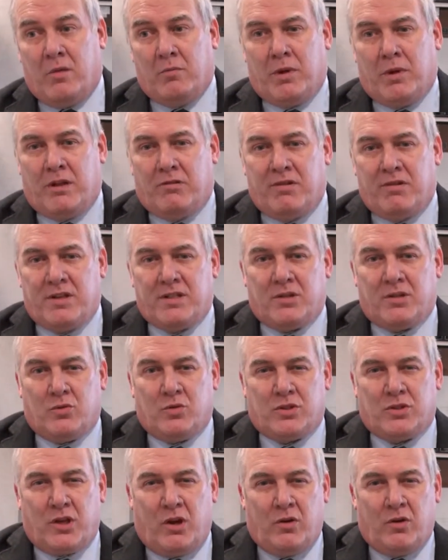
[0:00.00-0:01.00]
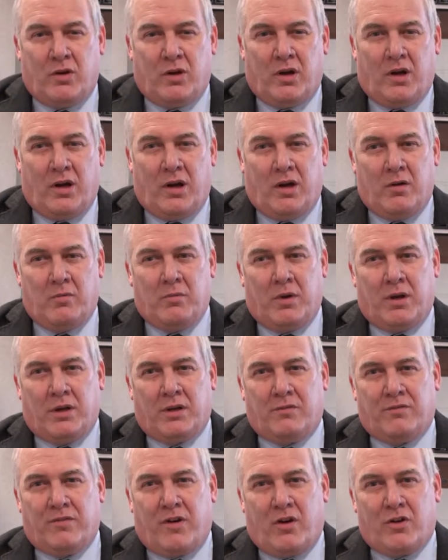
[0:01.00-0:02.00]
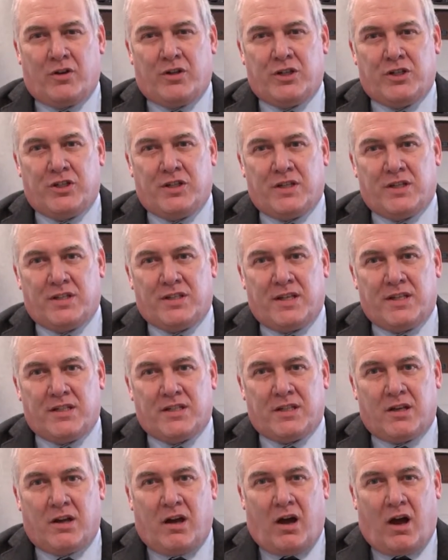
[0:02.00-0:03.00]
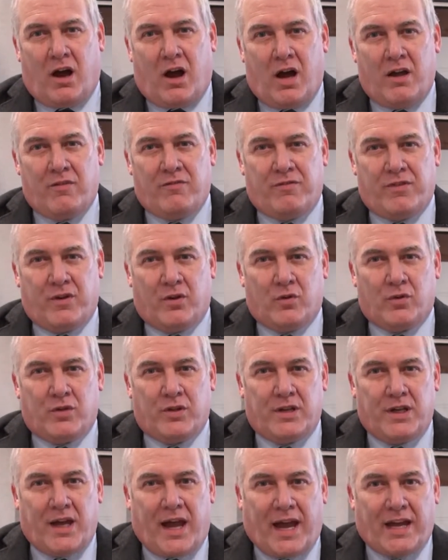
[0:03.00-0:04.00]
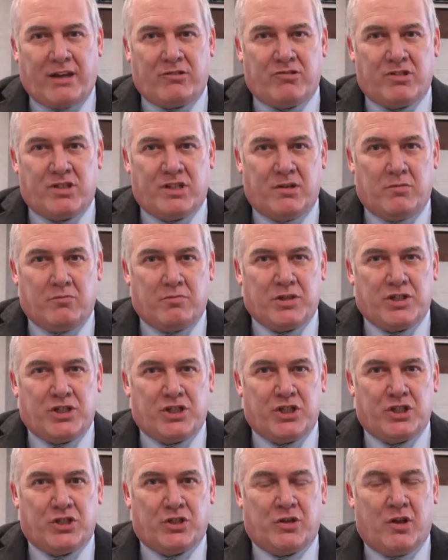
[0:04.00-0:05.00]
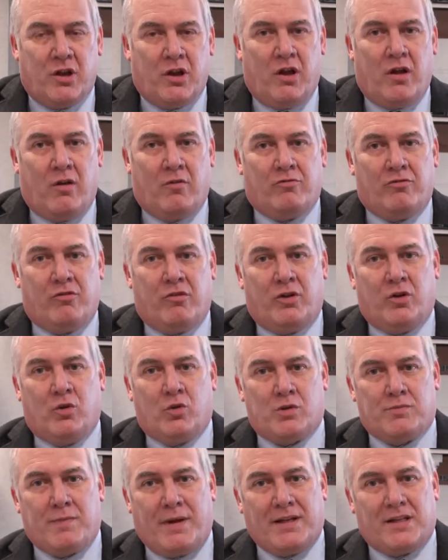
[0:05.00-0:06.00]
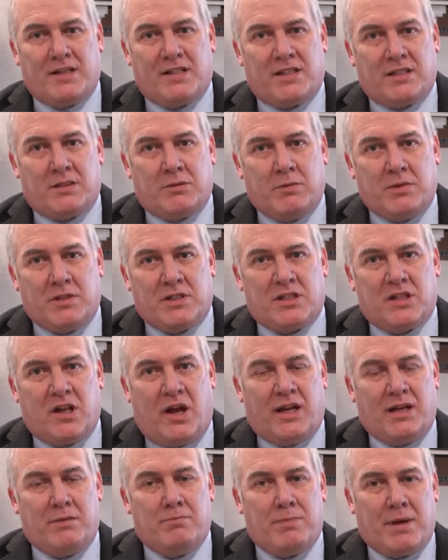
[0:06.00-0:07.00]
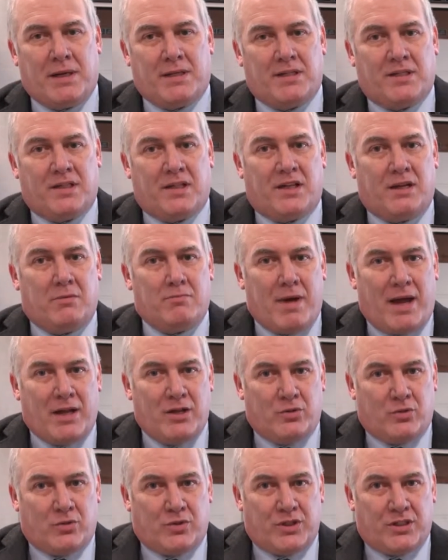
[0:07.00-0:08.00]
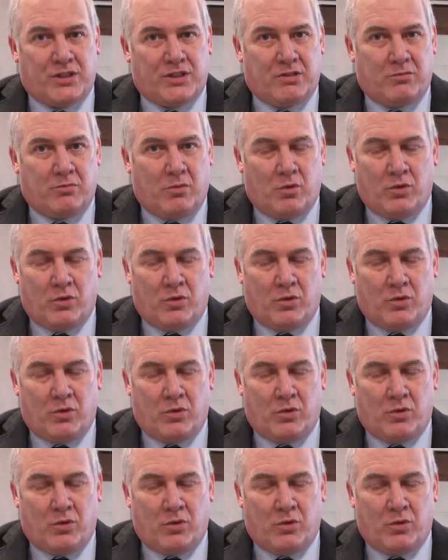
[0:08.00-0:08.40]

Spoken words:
But there is also an advantage in the sense that I feel the accuracy and precision for an automated system is slightly better than a manual system.